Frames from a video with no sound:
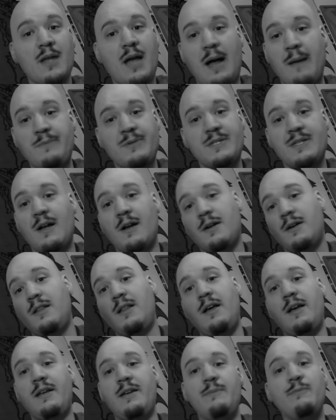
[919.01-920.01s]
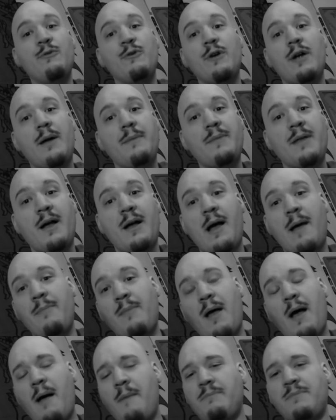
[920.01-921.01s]
I'm just not gonna lie anymore.
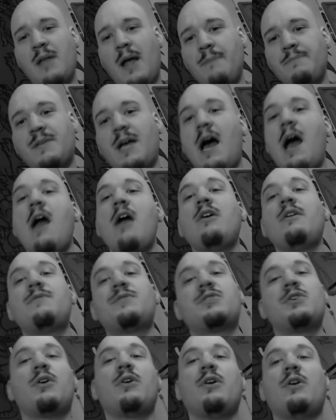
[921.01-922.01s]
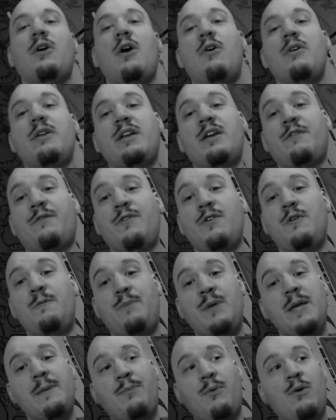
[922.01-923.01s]
I'm tired of sugarcoating it for you
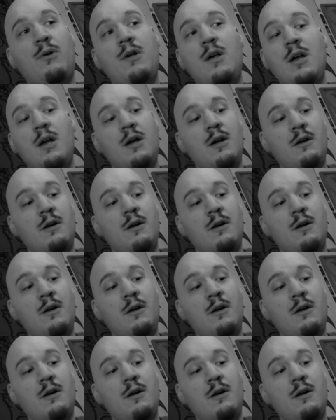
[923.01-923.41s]
people.